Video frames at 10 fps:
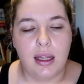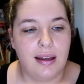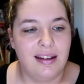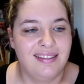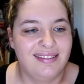
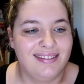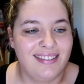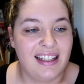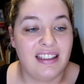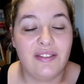
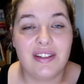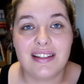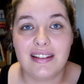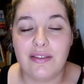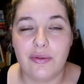I love this
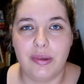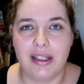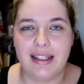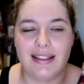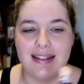stuff,
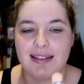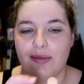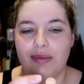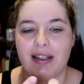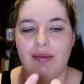but it's
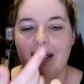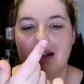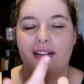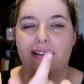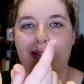stopped coming
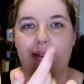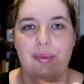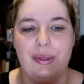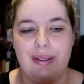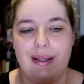out the
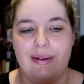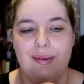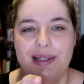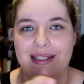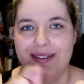top. It now
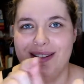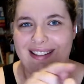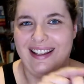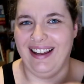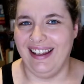comes out the
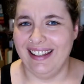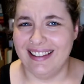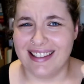sides.